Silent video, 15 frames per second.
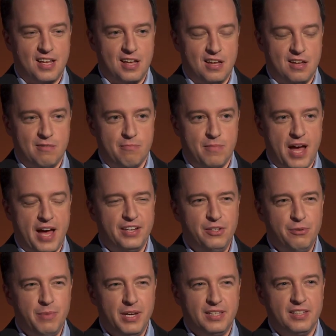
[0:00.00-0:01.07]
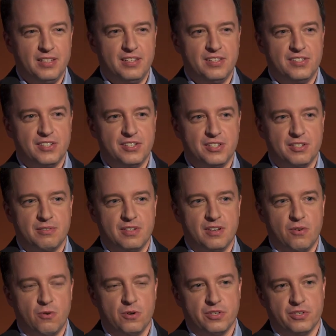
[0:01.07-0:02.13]
Um, how do you make the decision
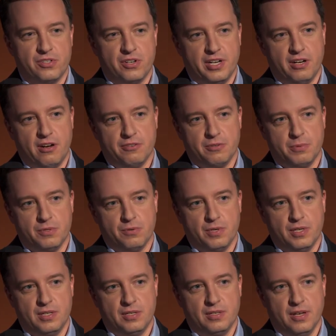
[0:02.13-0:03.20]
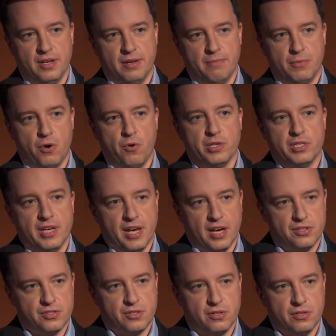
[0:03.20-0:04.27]
or the trade-offs between um, going to
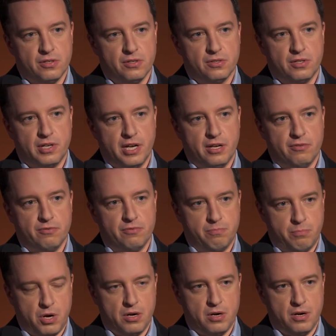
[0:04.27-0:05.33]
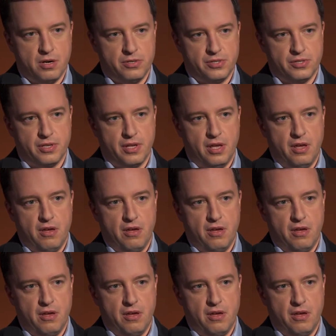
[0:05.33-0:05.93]
external creative partners